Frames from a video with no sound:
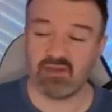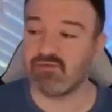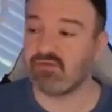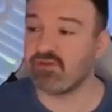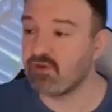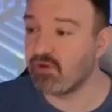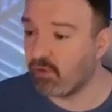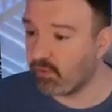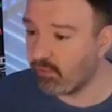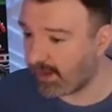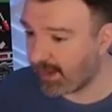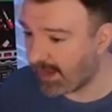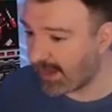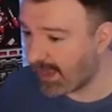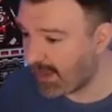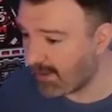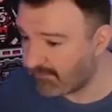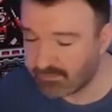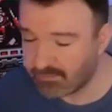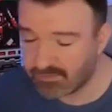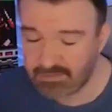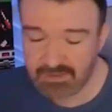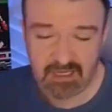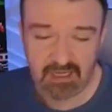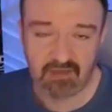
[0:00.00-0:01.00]
if you don't
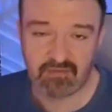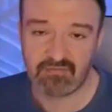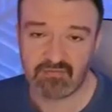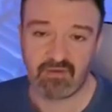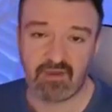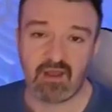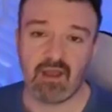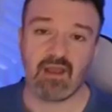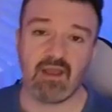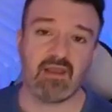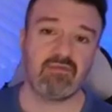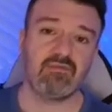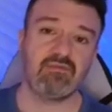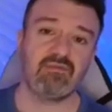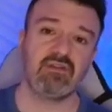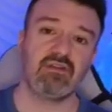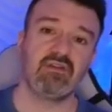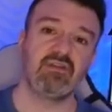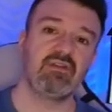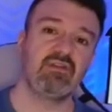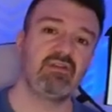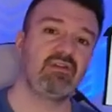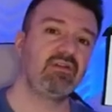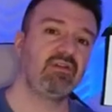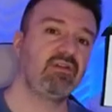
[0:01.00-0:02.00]
have a PS5,
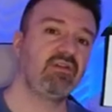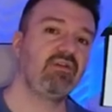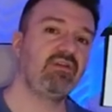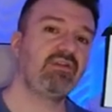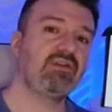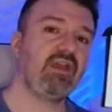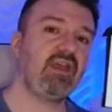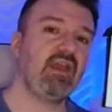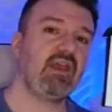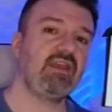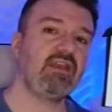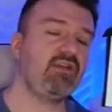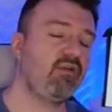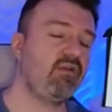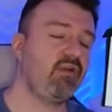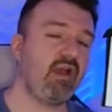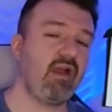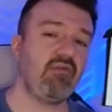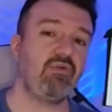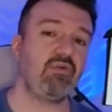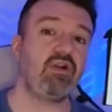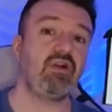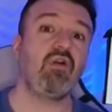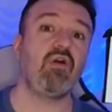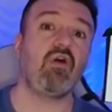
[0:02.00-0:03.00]
okay, you don't
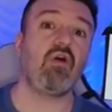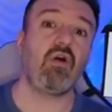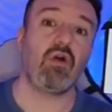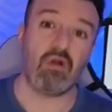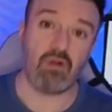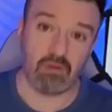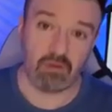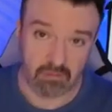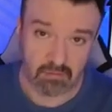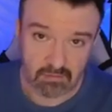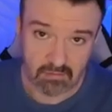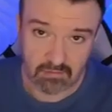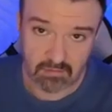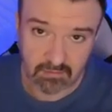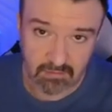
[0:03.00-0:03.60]
have one at all,